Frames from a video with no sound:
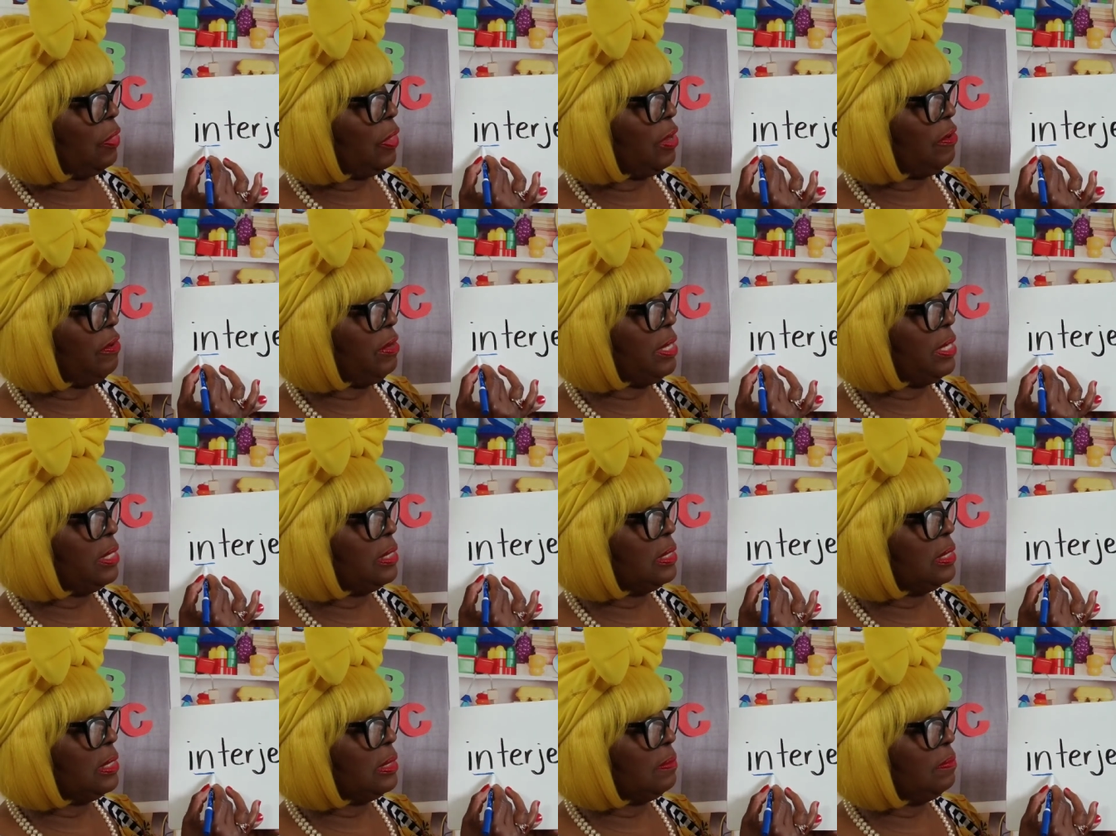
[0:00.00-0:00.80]
There it
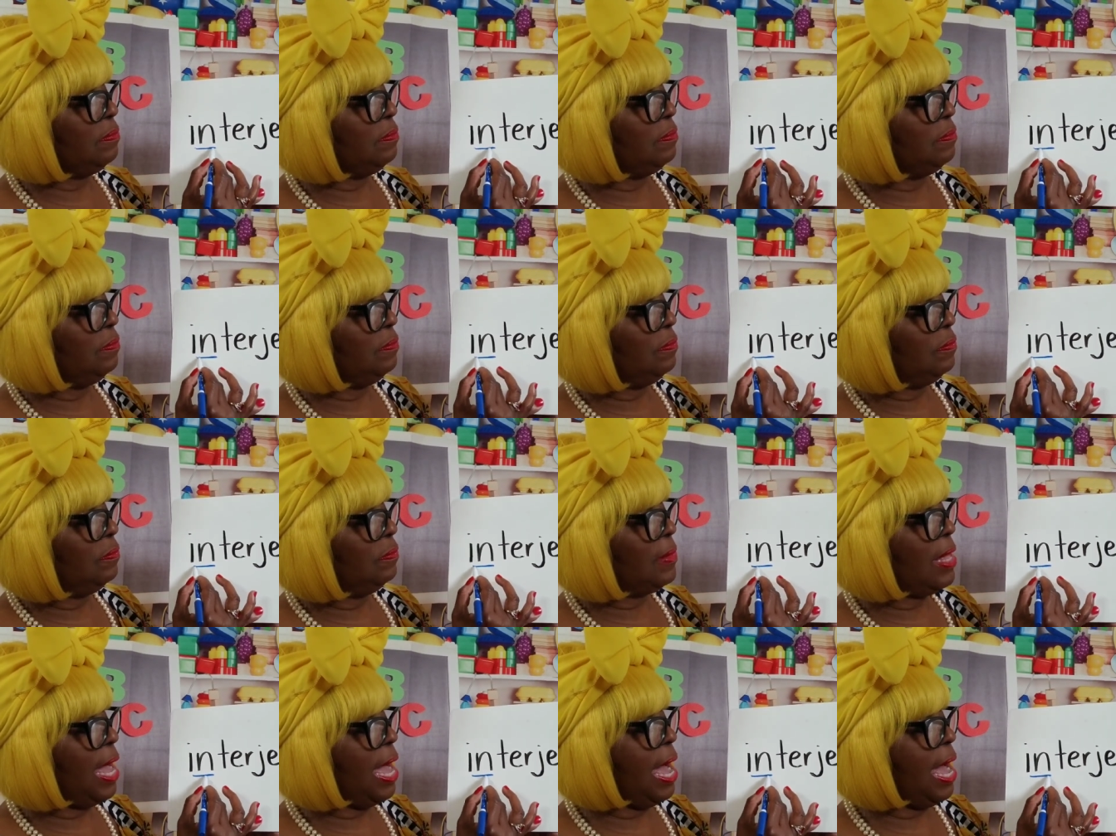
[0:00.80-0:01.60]
is.
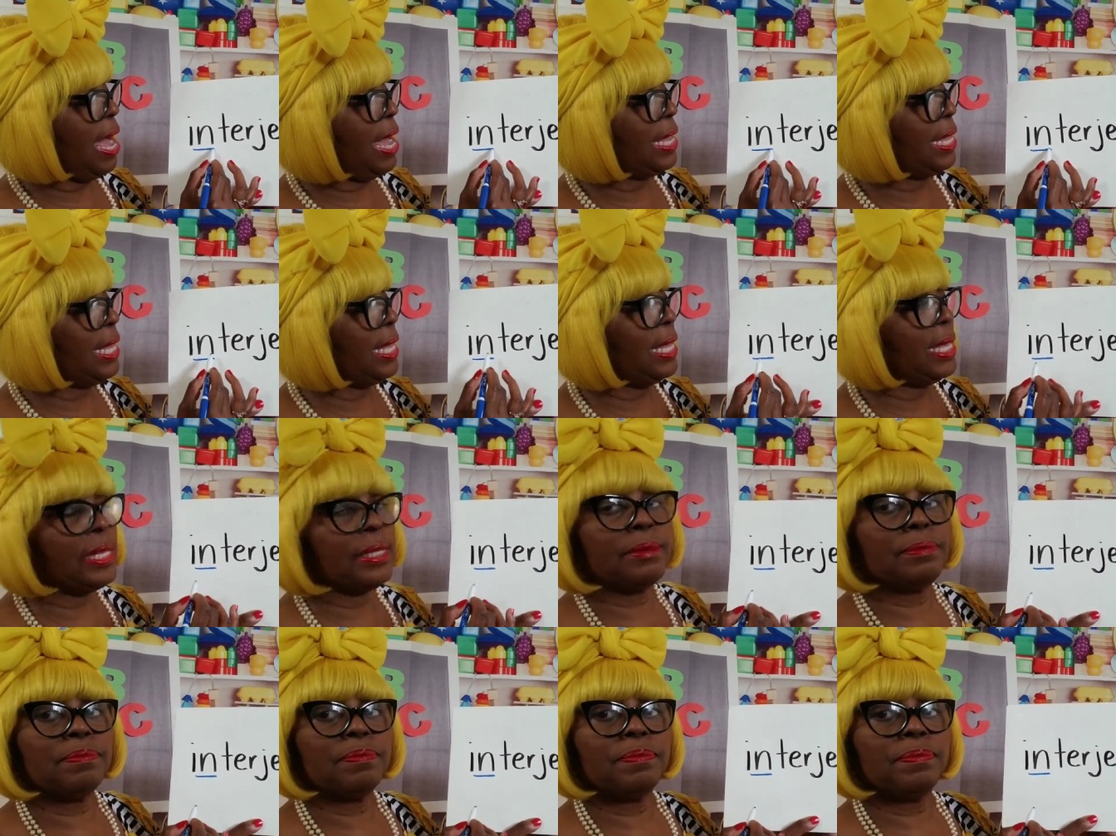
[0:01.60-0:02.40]

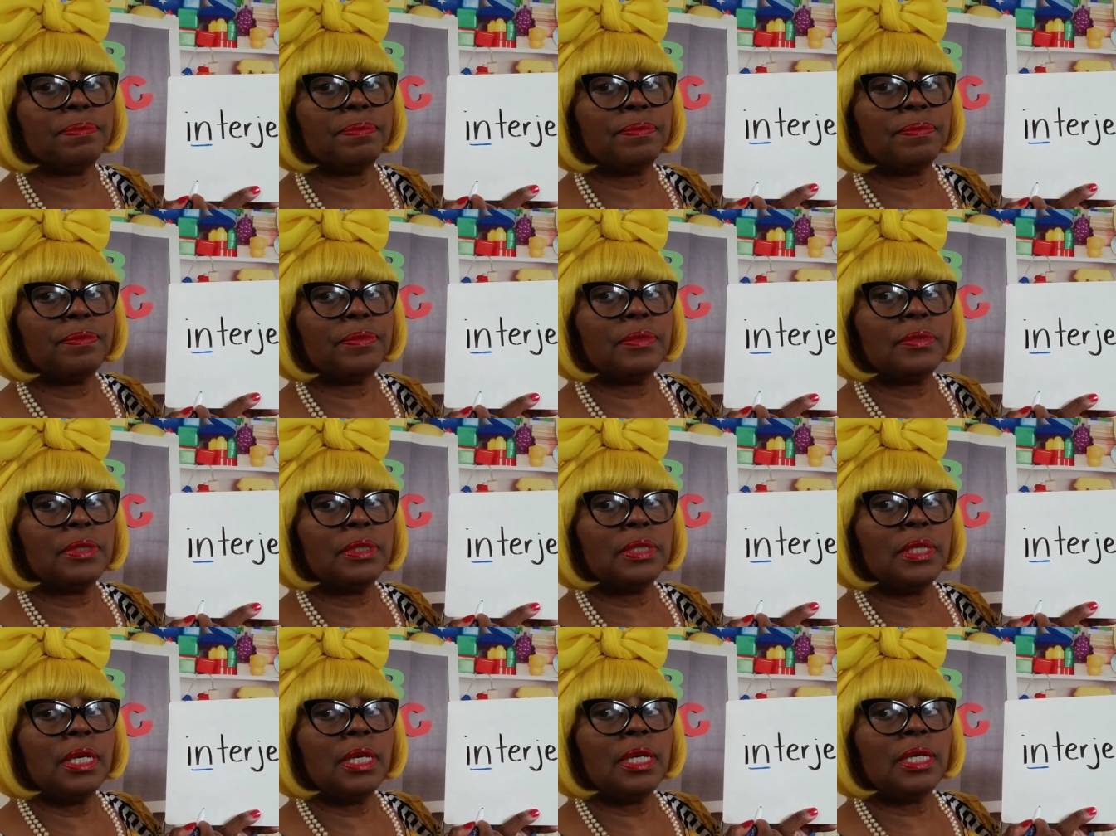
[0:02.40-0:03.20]
I-N.
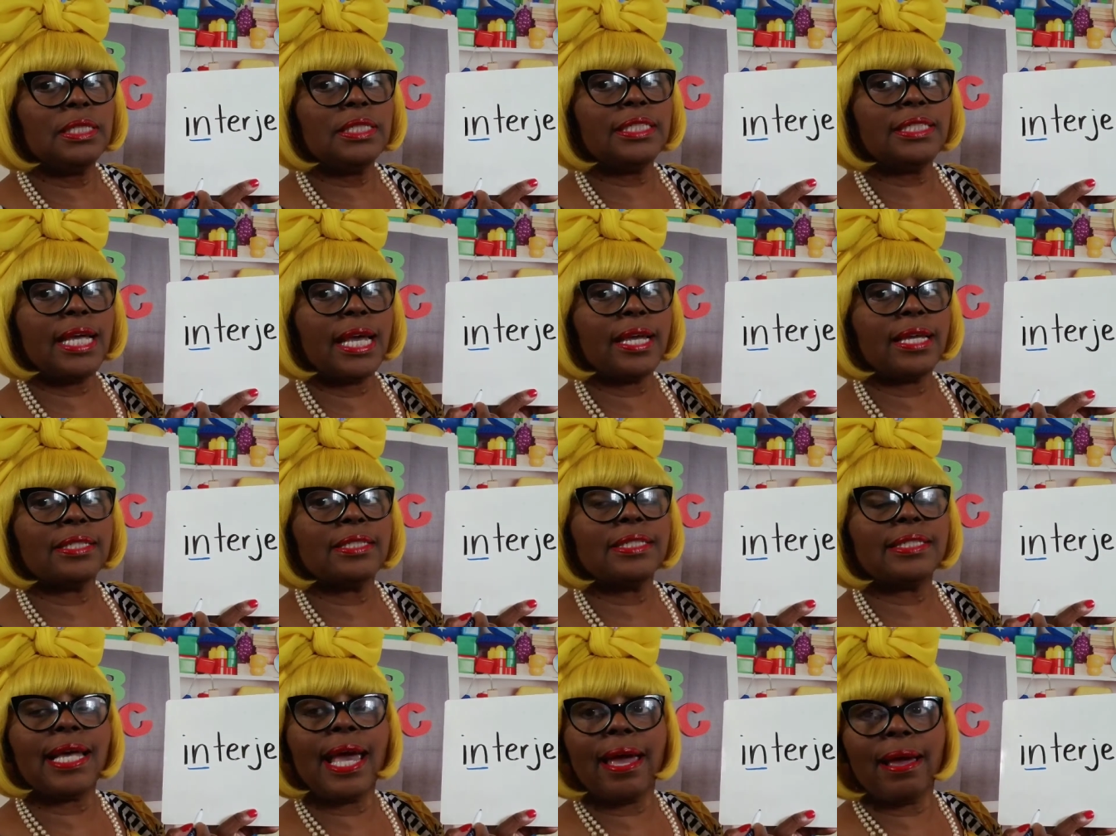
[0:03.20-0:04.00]

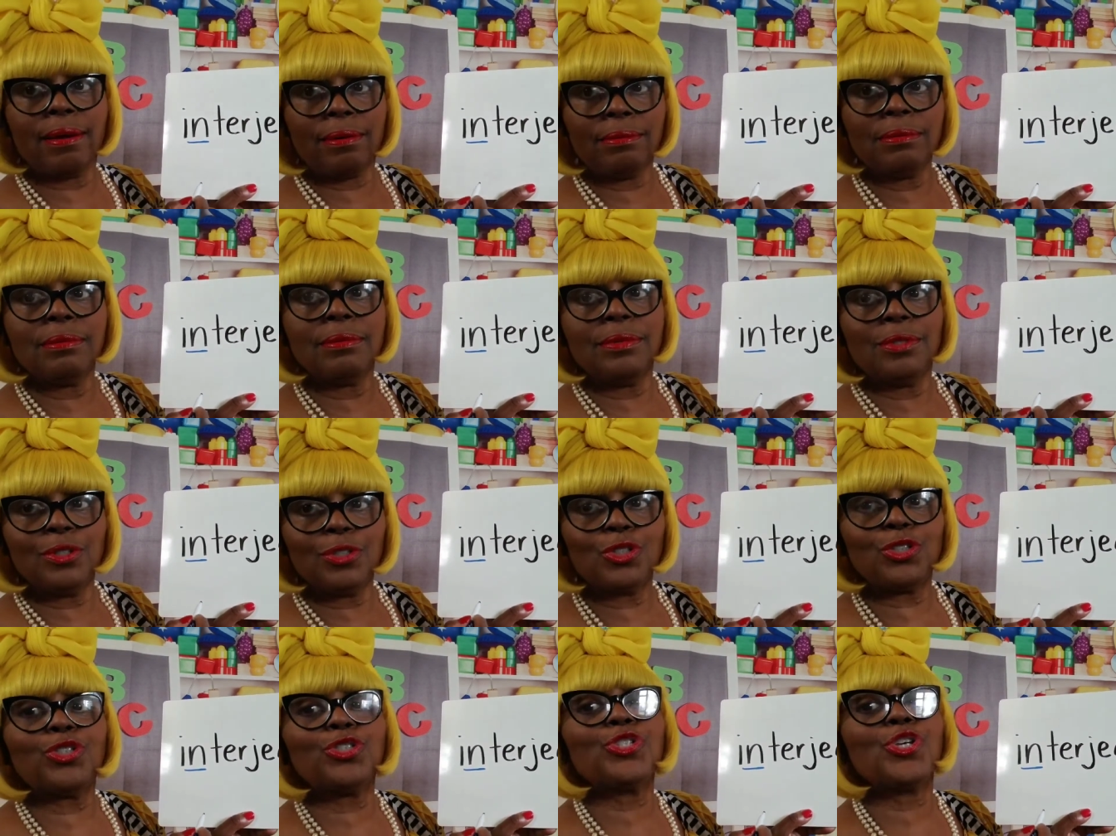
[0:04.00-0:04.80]
Second sound,
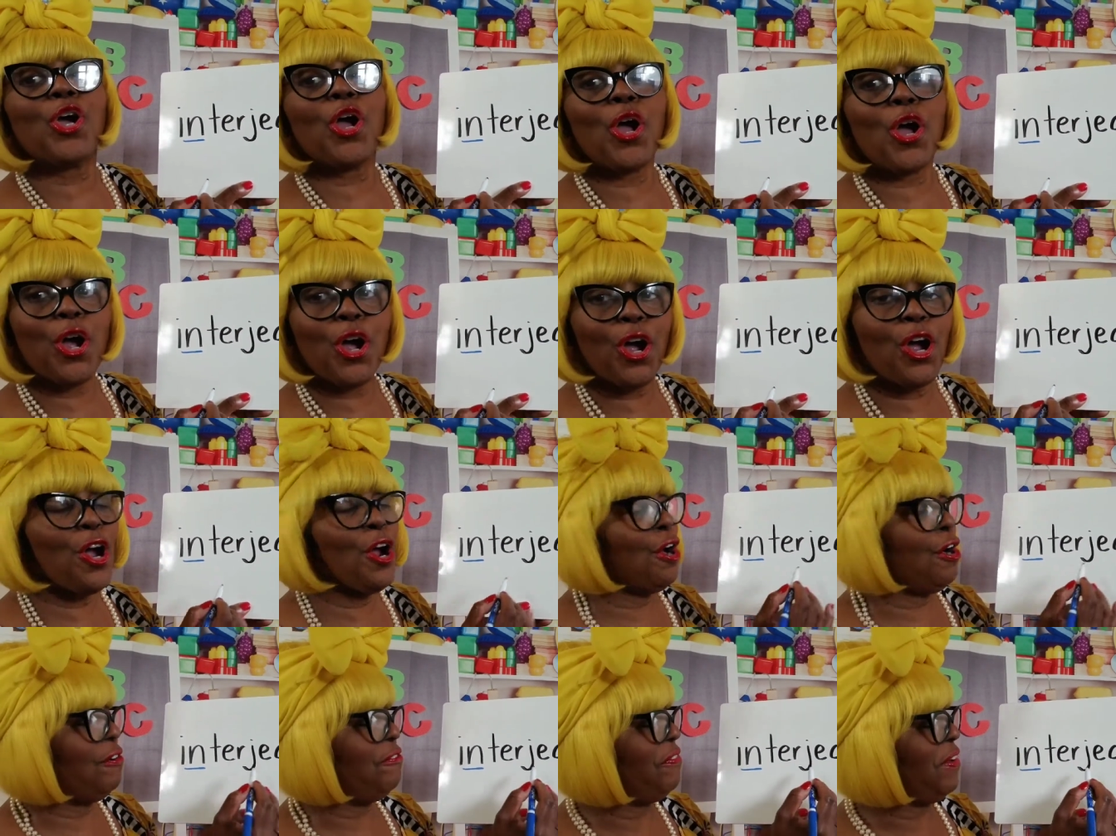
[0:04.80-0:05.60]

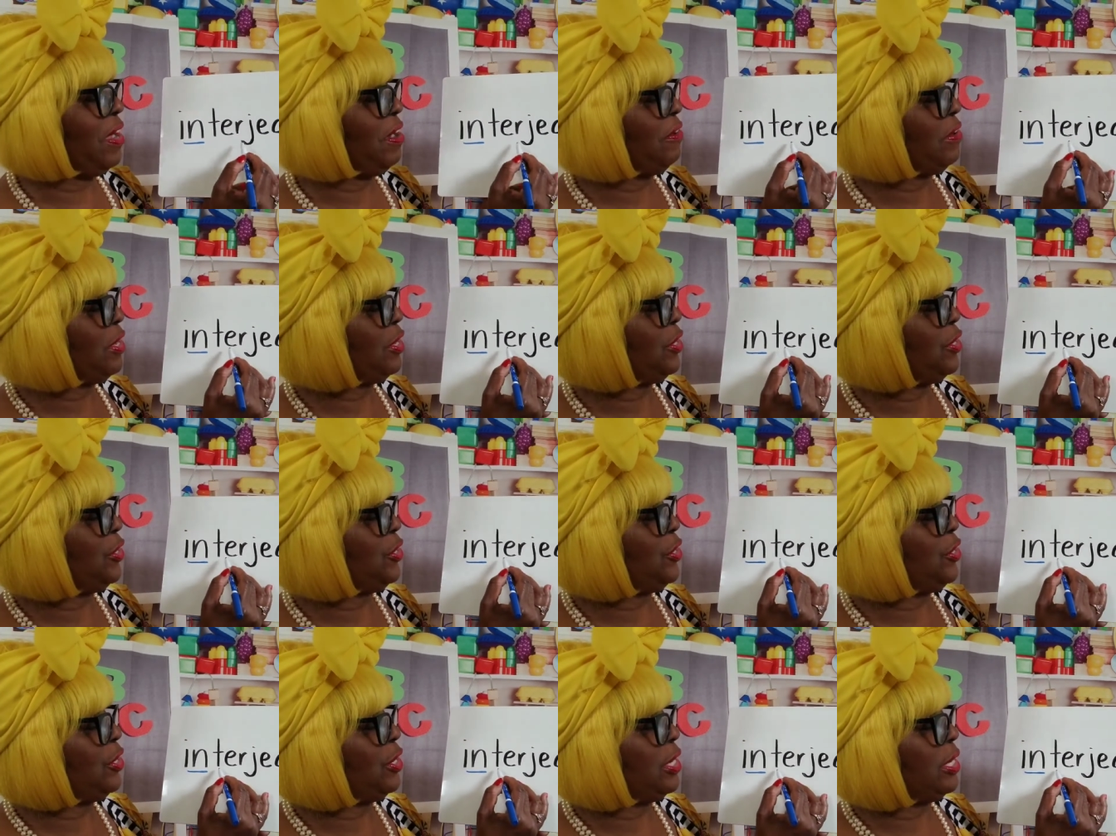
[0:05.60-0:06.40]
ter. Very
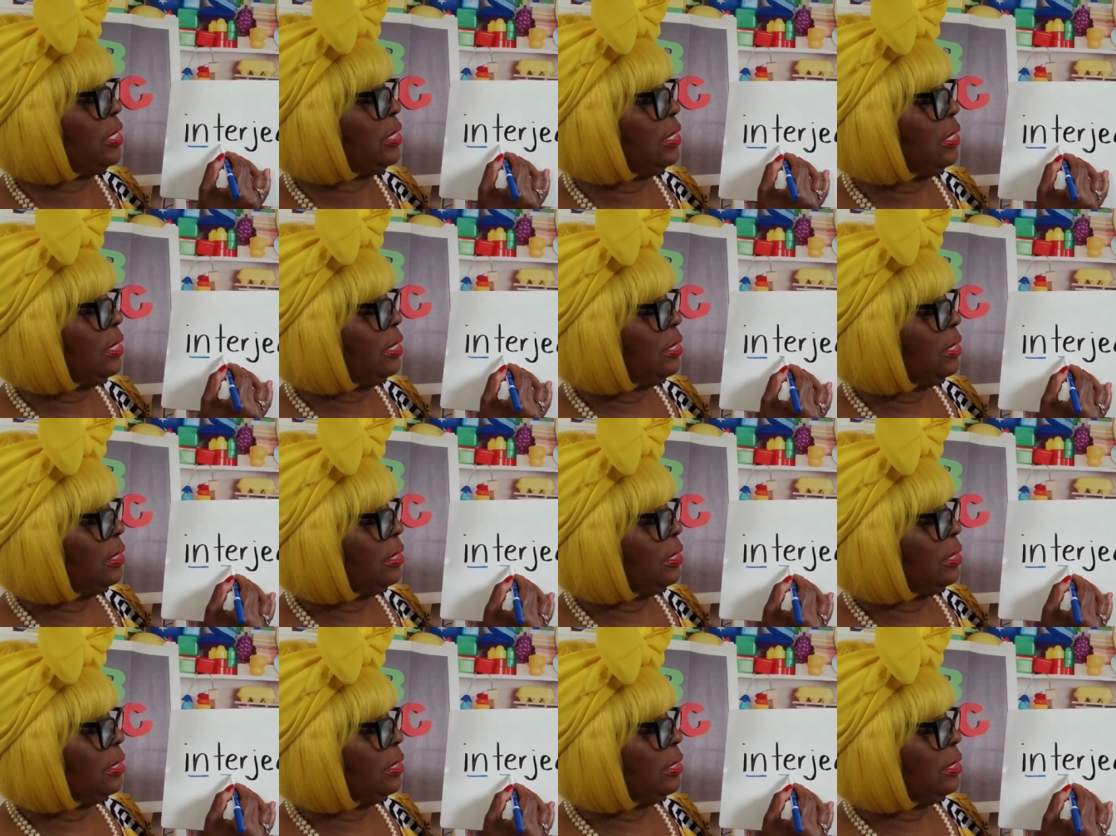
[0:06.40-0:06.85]
good.